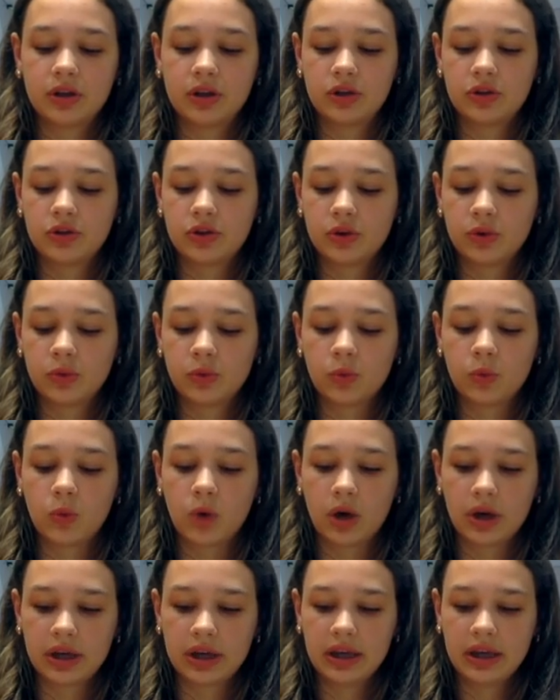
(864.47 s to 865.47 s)
So
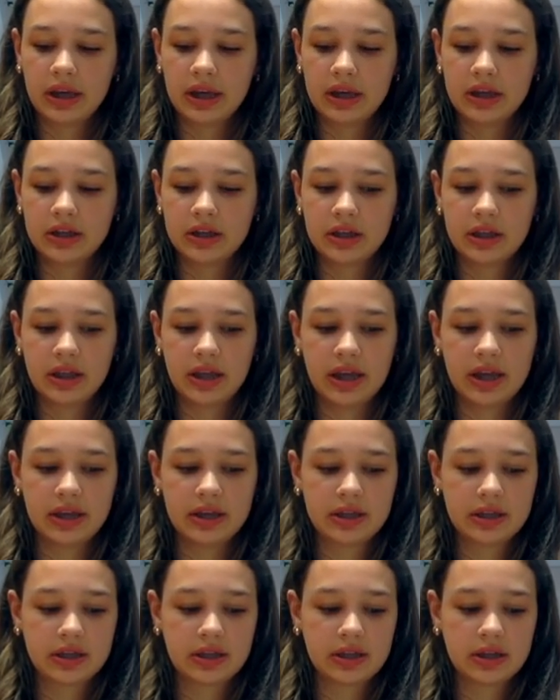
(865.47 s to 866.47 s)
walking into
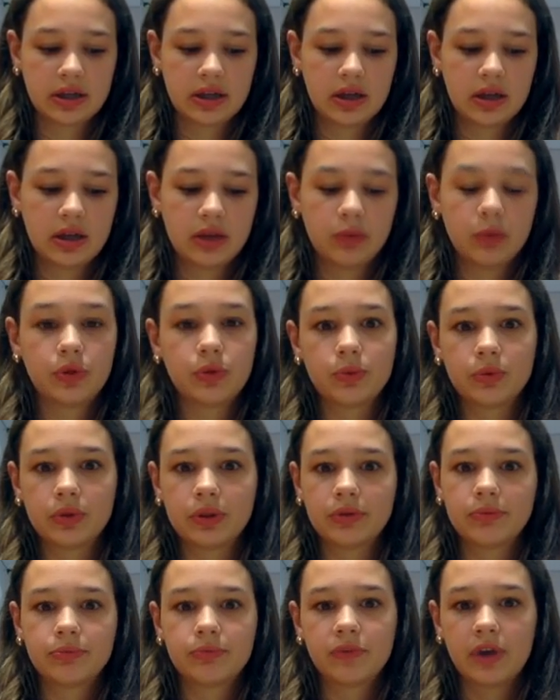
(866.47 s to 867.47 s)
this with
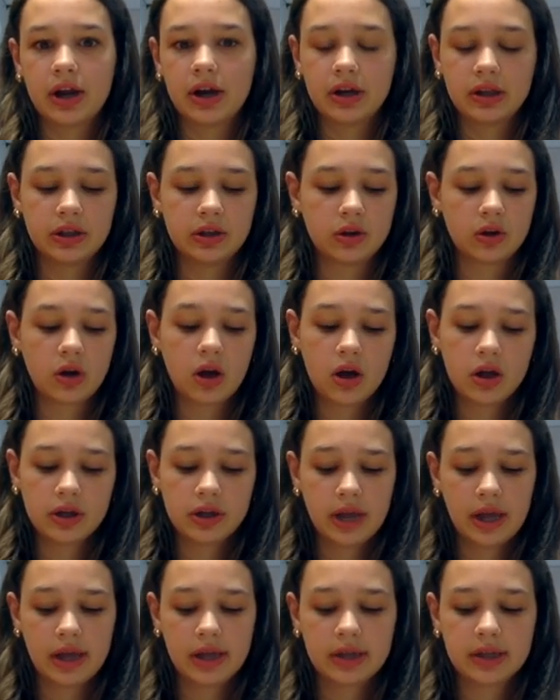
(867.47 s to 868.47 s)
very little
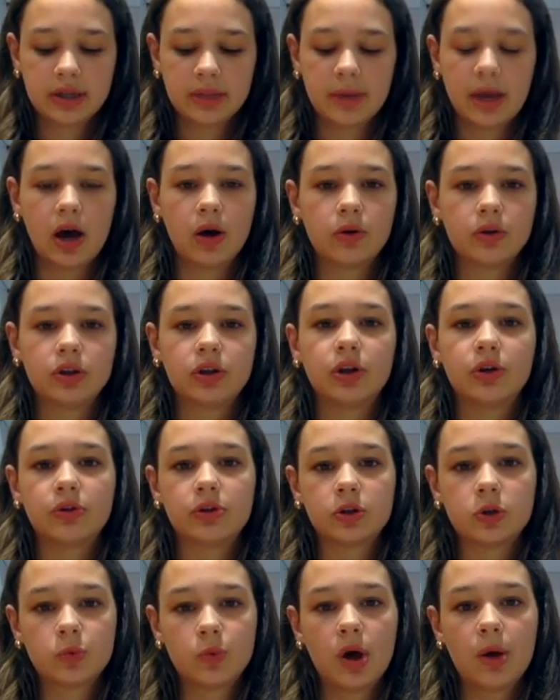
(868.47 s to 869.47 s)
context about,
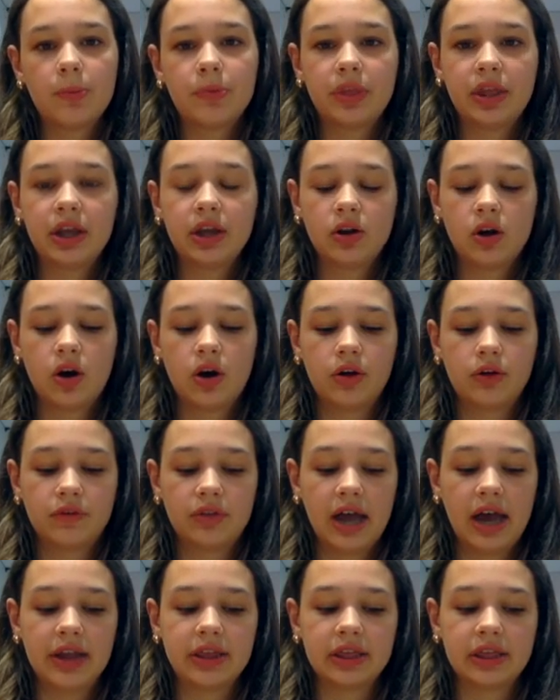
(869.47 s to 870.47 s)
the swamp thing and all of
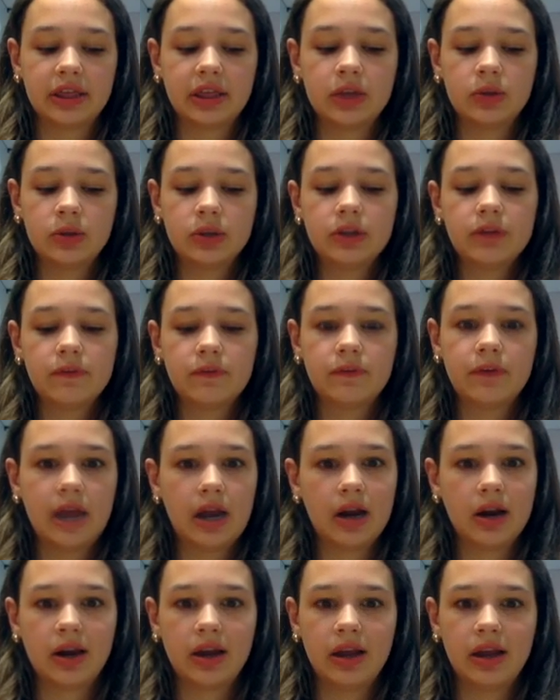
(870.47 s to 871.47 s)
that, this is a
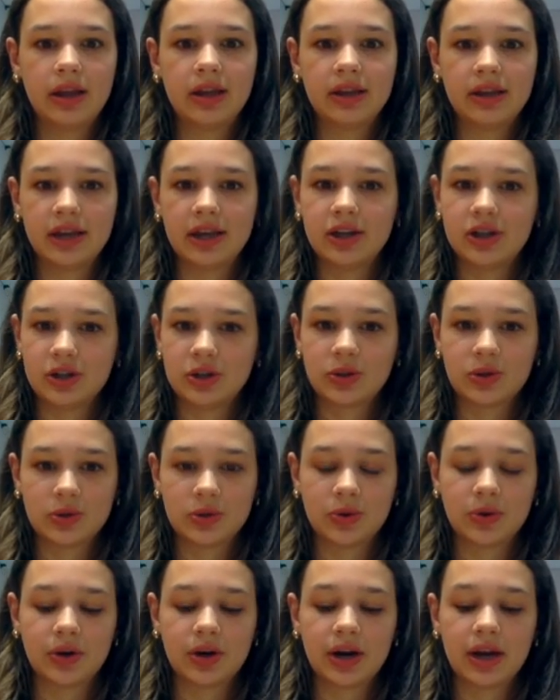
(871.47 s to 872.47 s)
very engaging
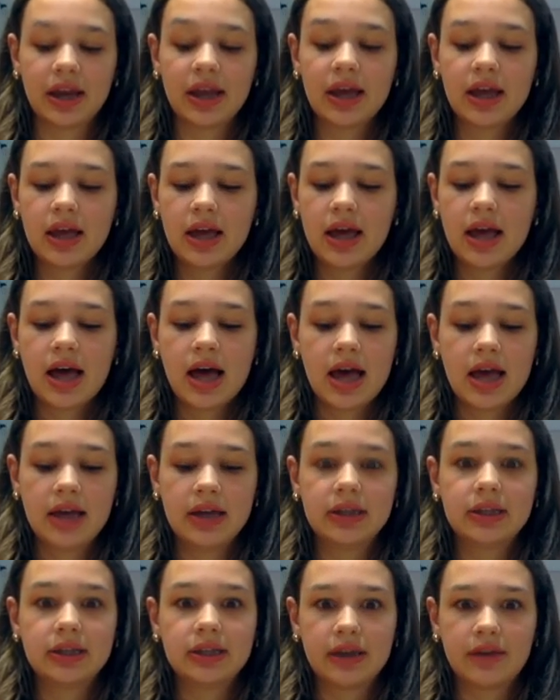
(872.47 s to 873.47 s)
story, and
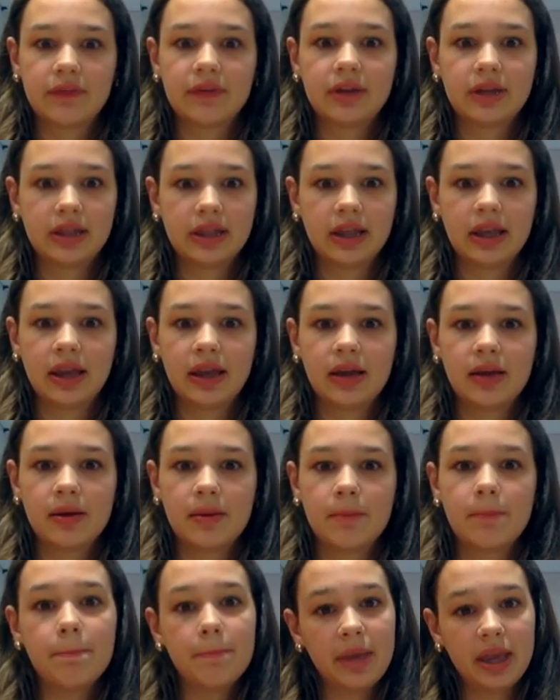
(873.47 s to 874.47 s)
it definitely
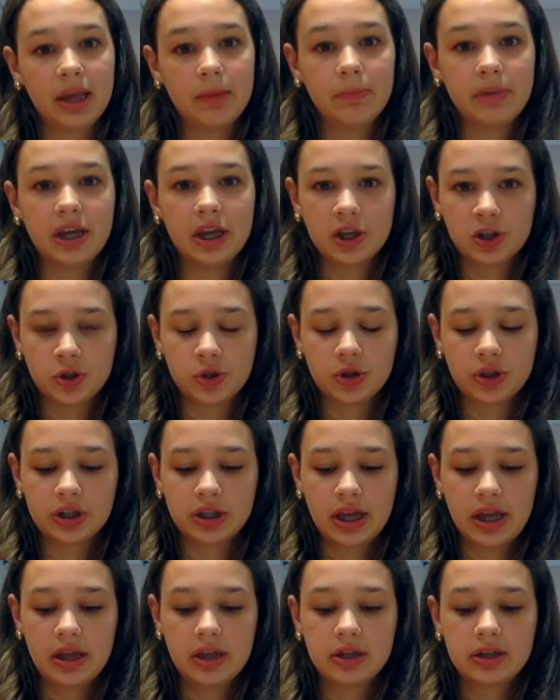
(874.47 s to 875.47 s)
made me
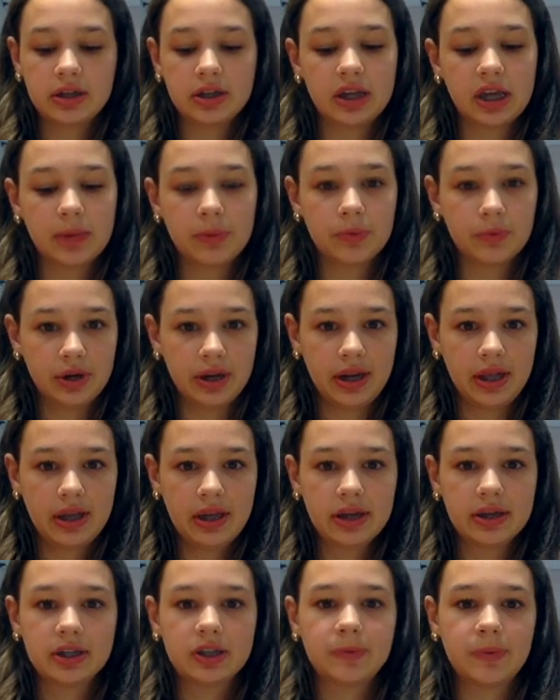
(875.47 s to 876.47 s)
interested to keep
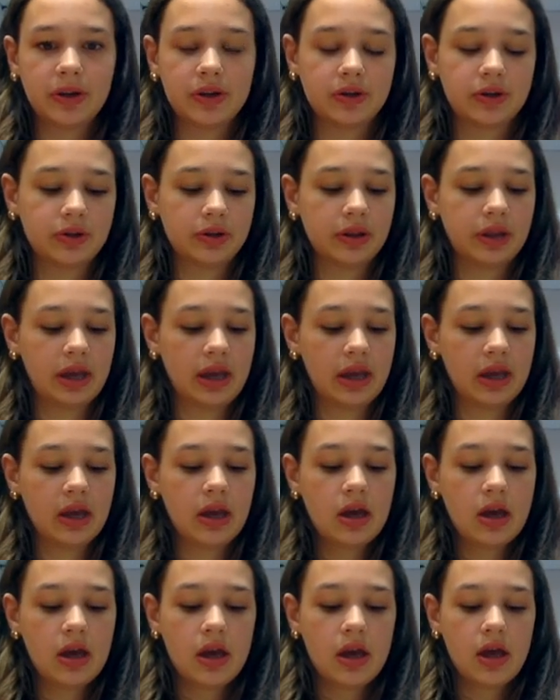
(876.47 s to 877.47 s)
reading, especially
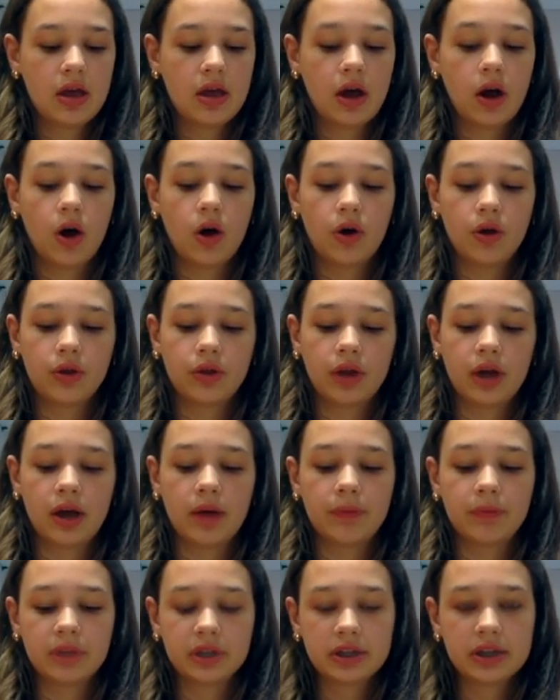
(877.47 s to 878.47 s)
all
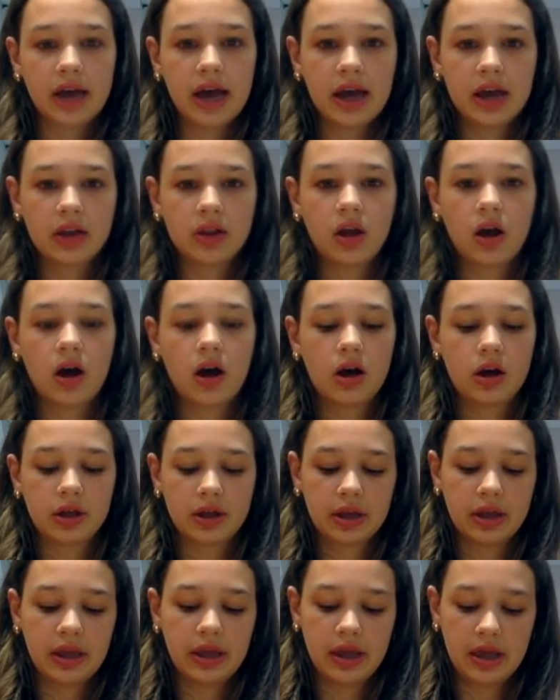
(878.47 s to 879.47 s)
the
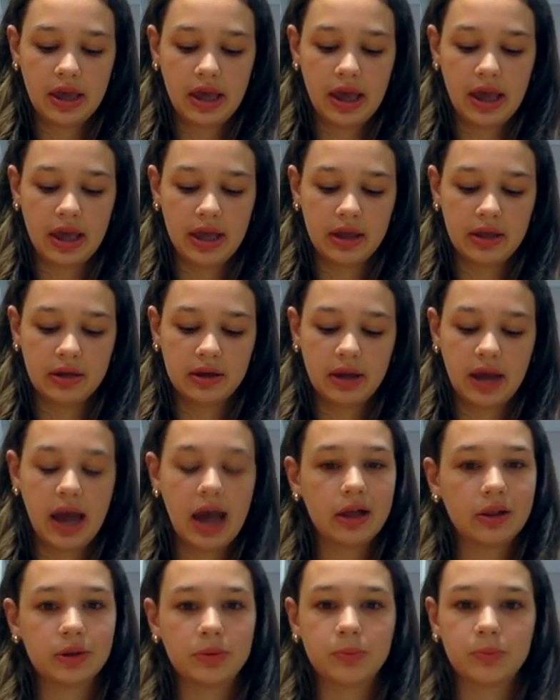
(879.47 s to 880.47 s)
dialogue and
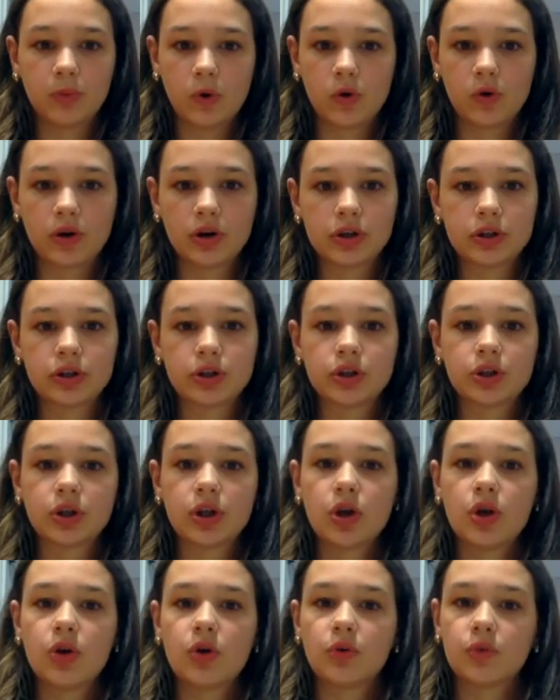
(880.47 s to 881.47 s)
Alan Moore's
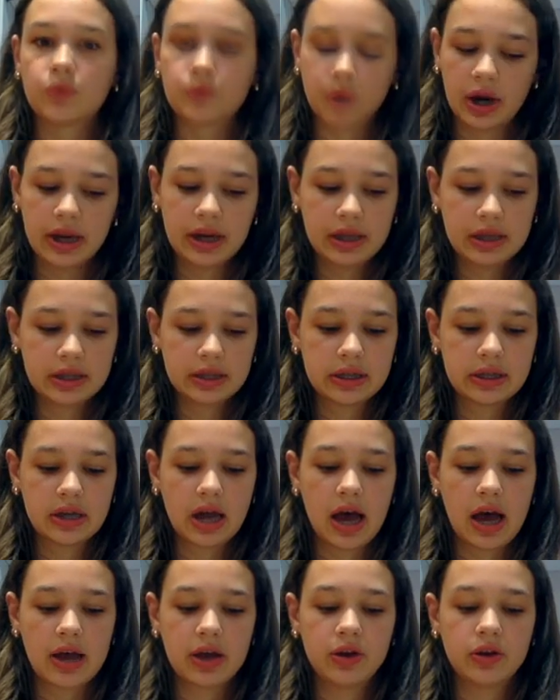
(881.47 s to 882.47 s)
writing
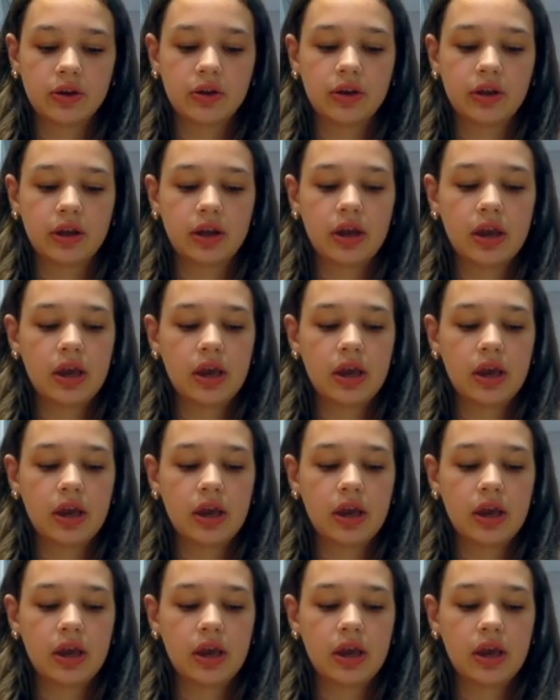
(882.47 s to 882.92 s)
style.